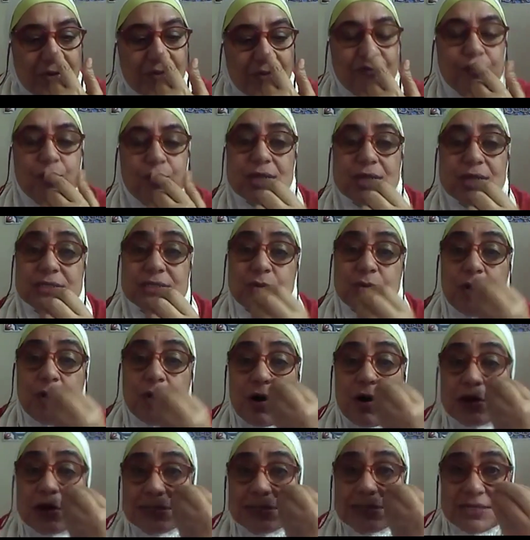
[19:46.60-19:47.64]
ones who
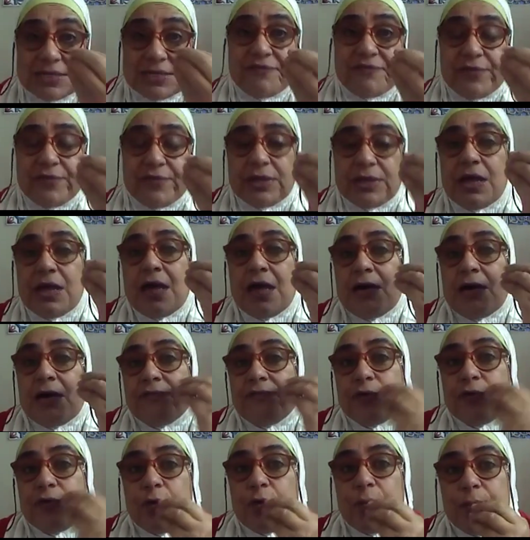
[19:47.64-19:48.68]
are suffering
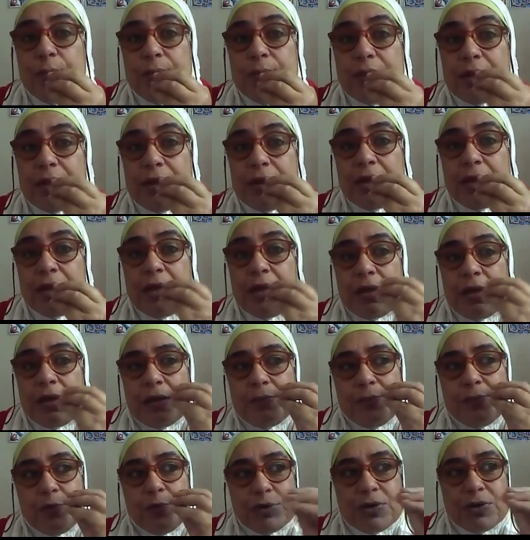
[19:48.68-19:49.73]
from
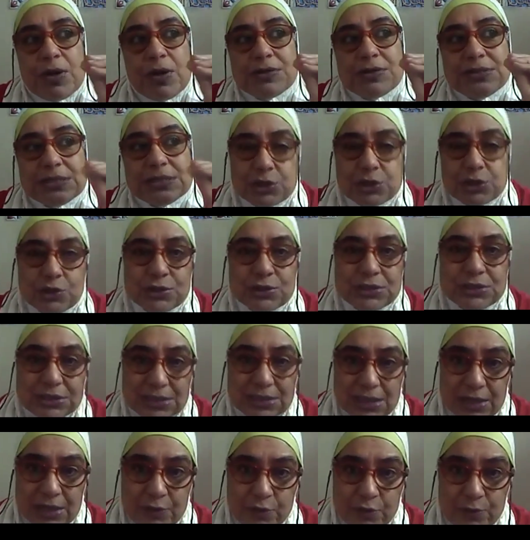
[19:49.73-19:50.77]
pronouncing
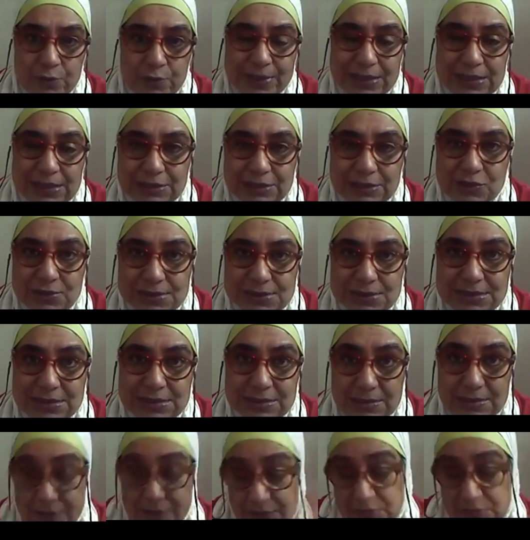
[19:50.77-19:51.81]
certain Arabic letters,
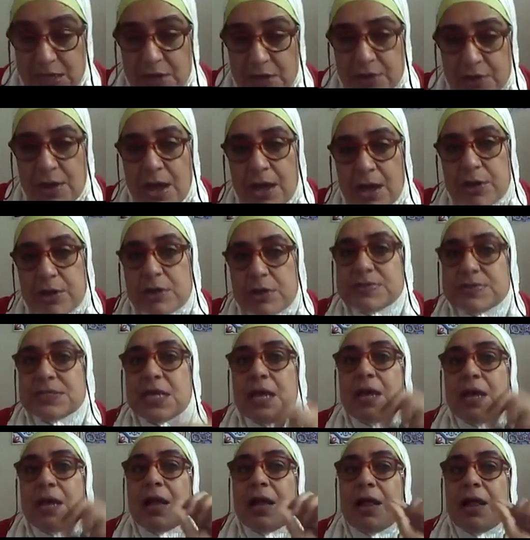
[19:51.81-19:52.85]
they are Arabs.
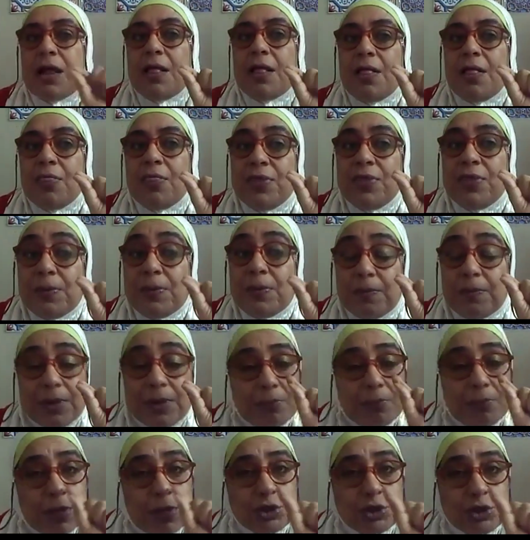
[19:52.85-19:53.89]

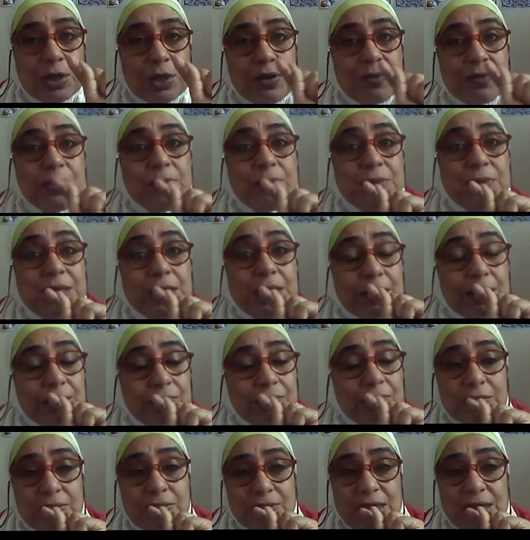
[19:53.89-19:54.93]
Mashallah,
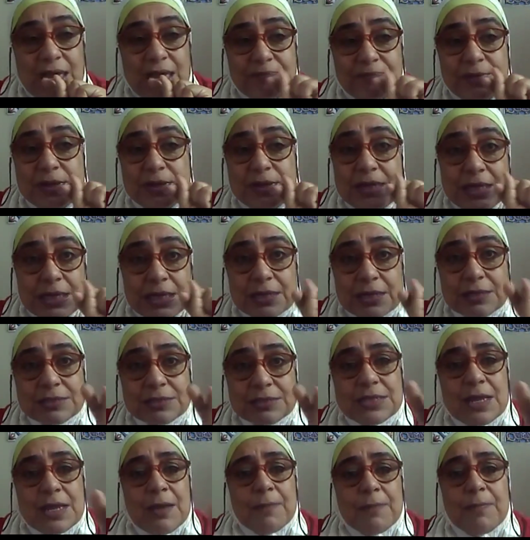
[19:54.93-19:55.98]
they have been
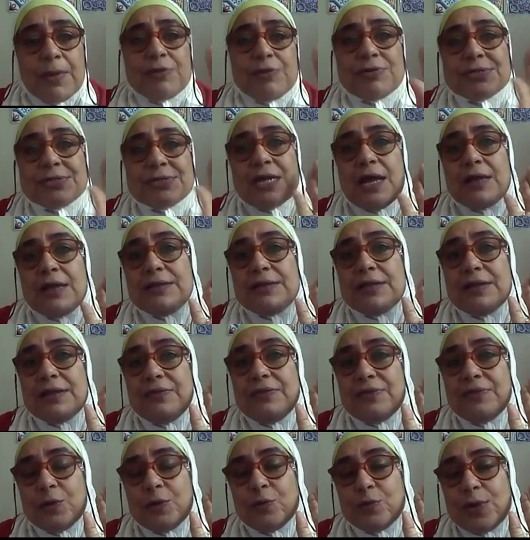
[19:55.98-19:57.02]
healed by reciting
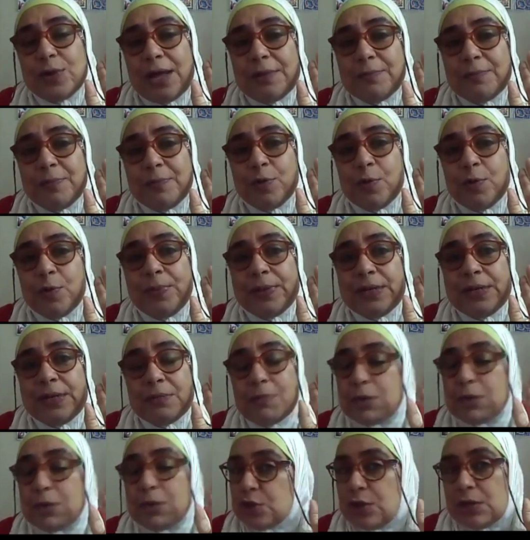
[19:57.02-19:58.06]
the Quran properly.
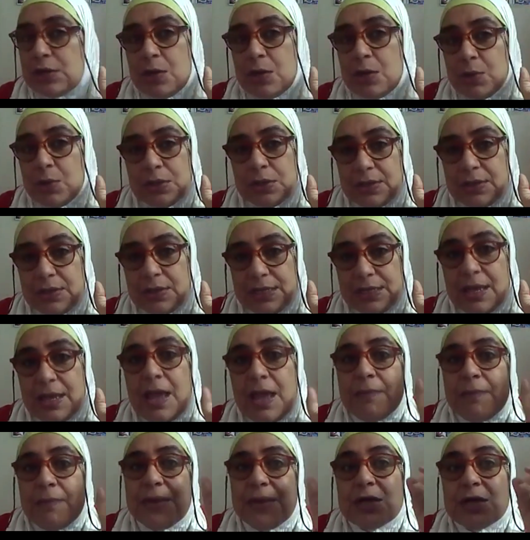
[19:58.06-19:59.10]
Mashallah, wallahi,
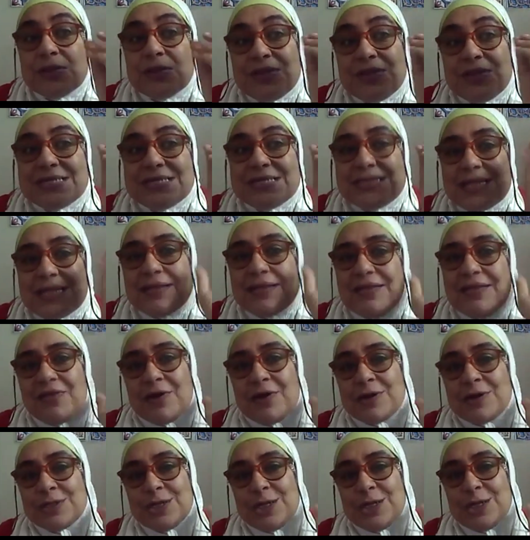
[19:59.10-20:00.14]
because they study the
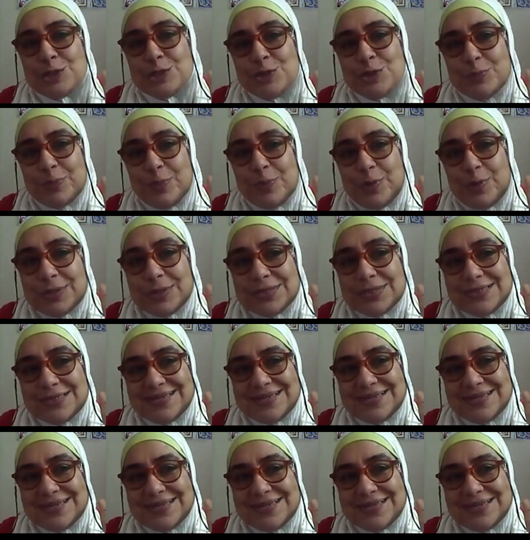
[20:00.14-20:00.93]
articulation point.